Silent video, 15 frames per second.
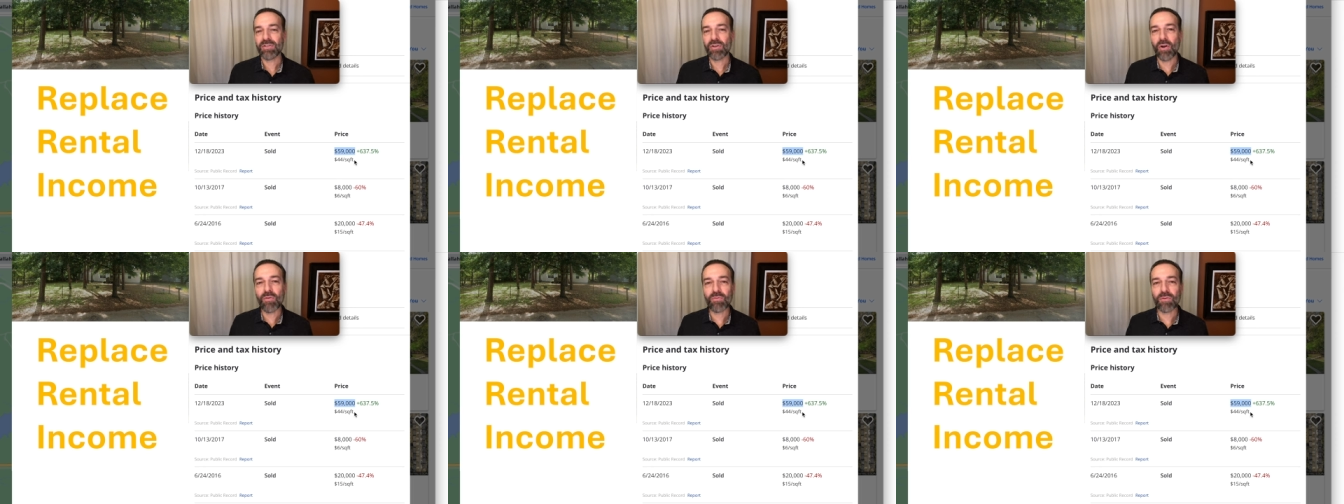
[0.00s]

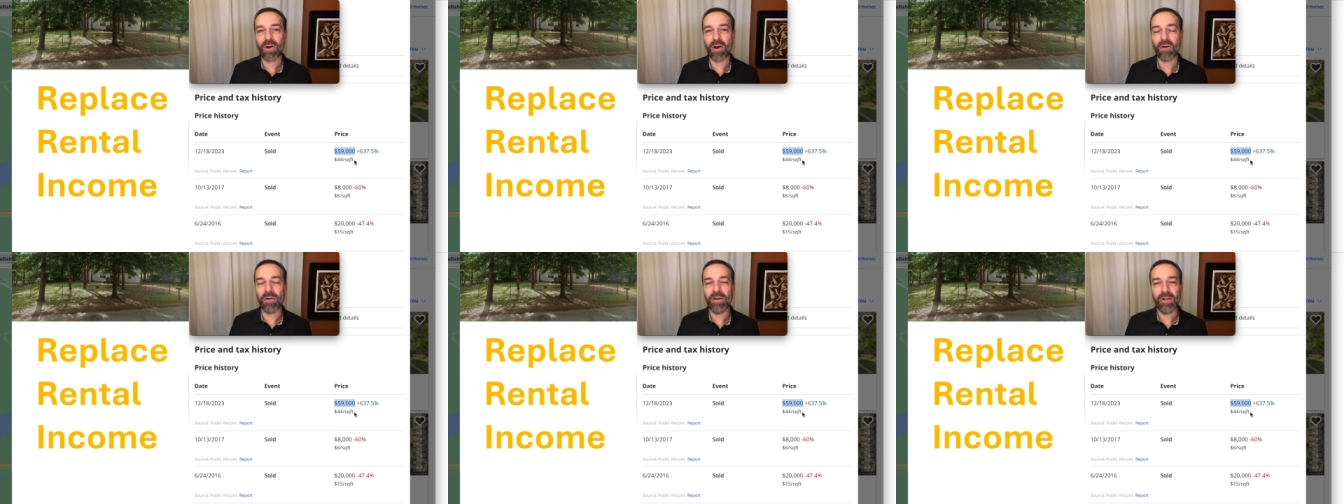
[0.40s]
So
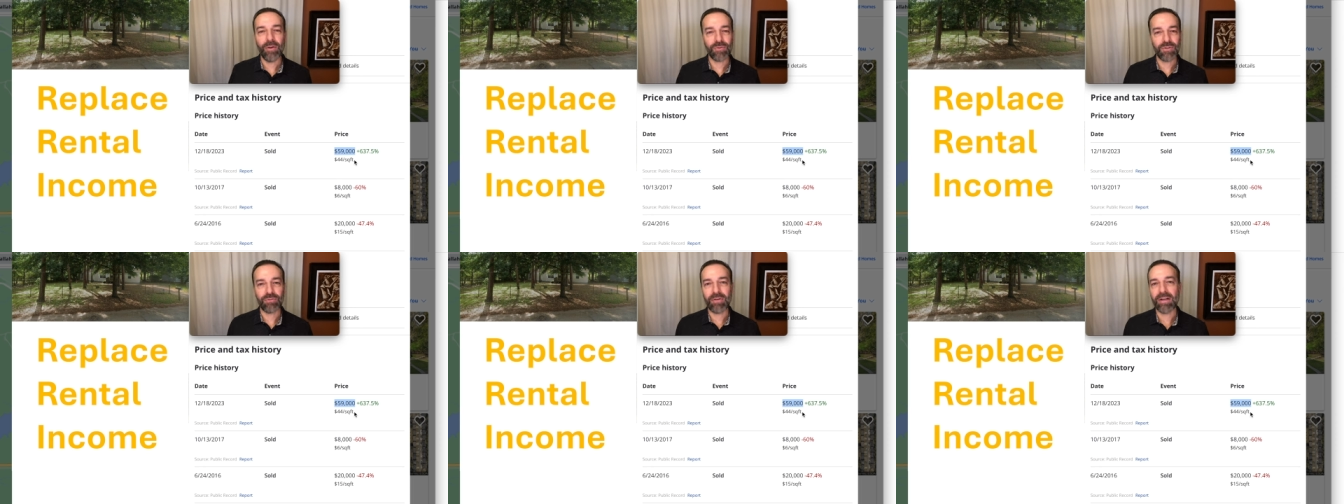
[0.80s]
overall, it
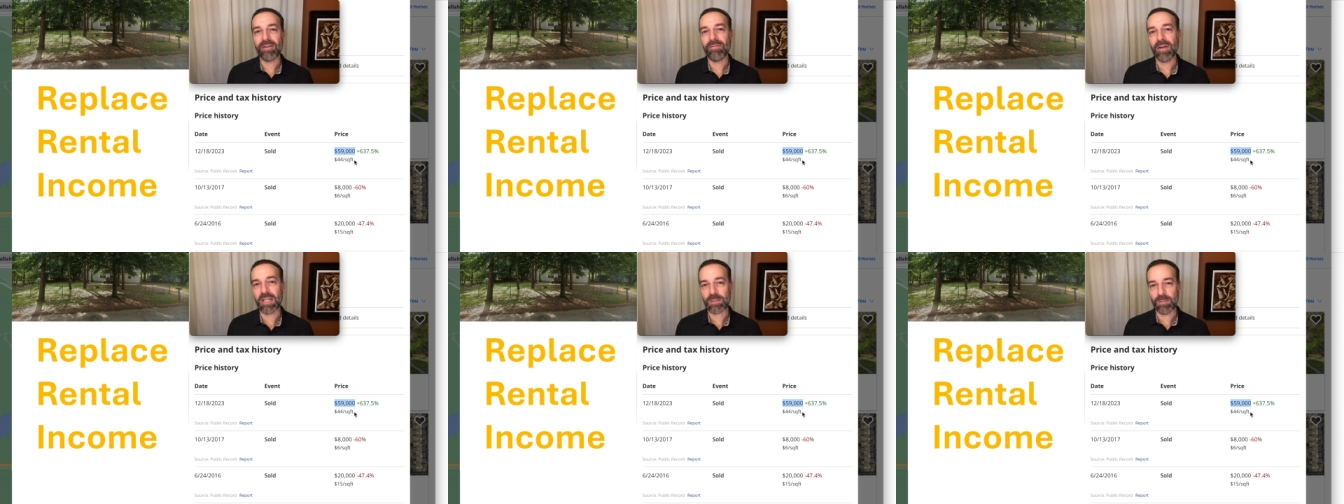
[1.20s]
was a great
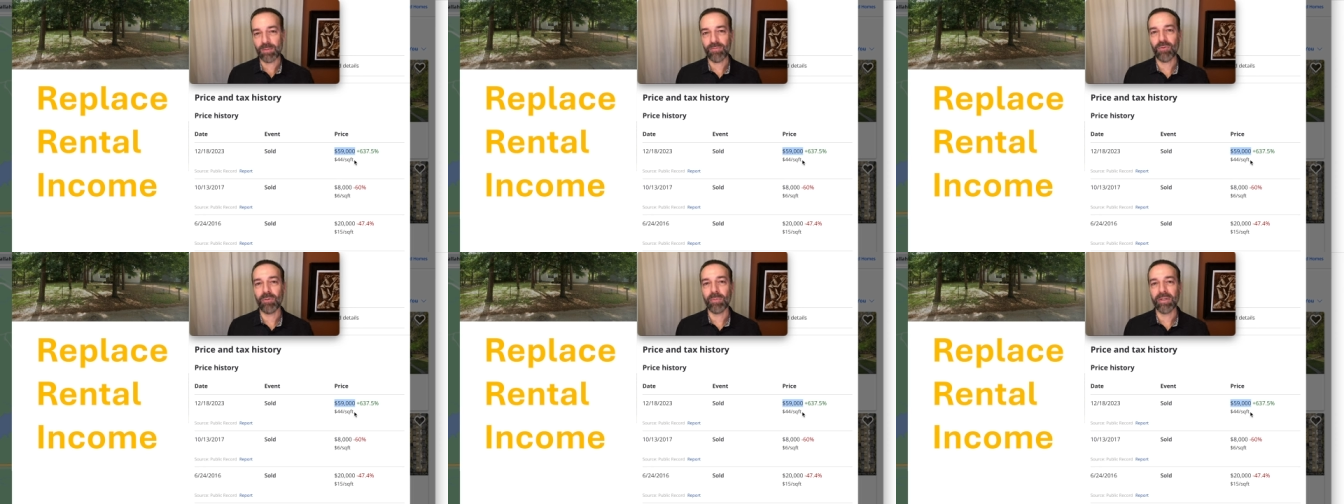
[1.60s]

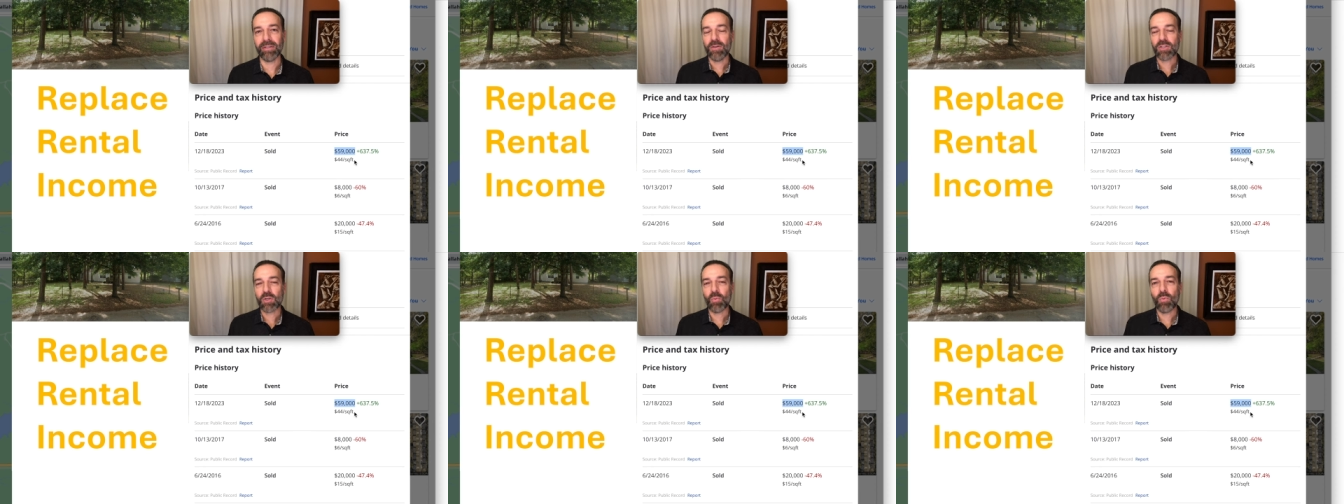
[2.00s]
investment for me.
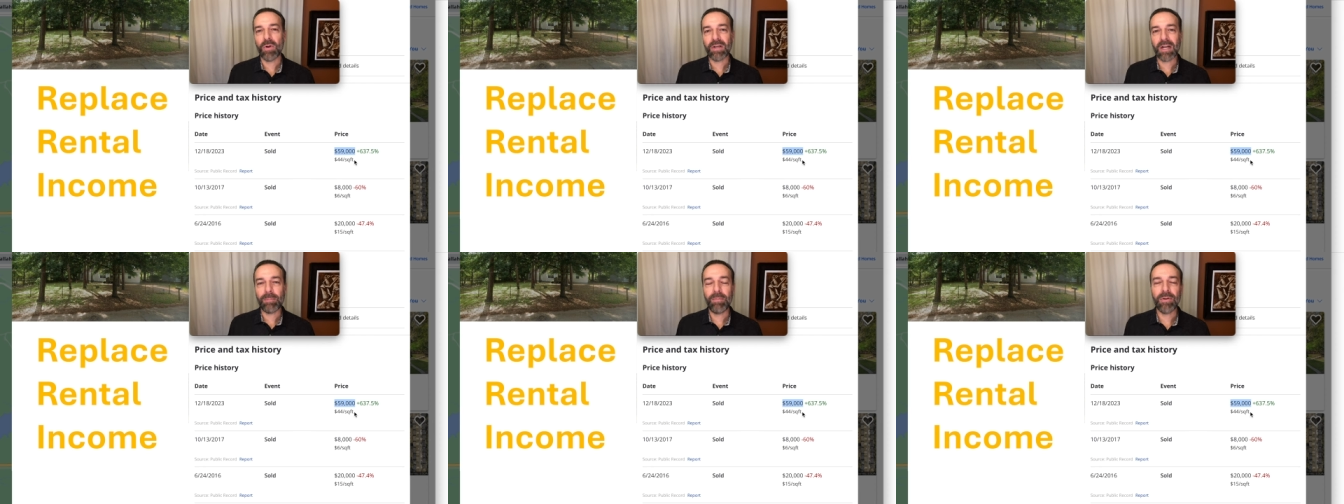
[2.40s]
So where
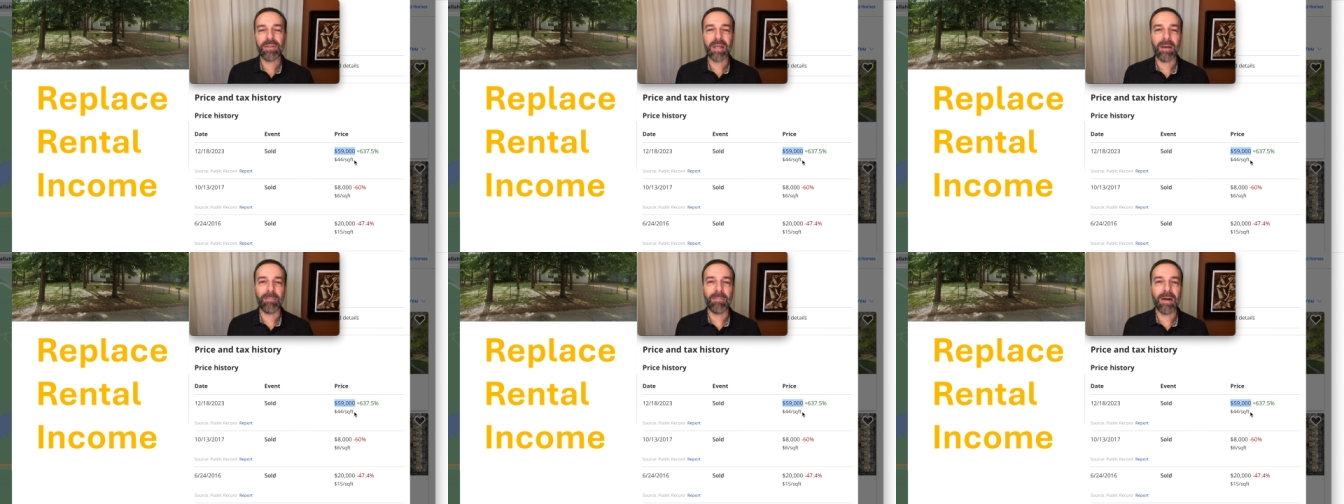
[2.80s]
can I put
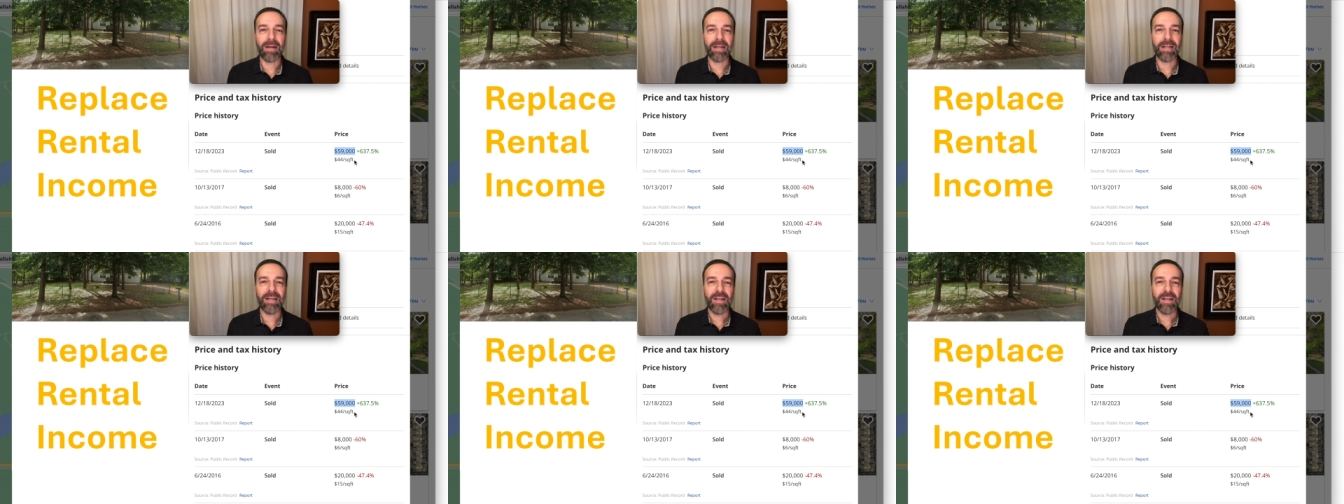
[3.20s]
that money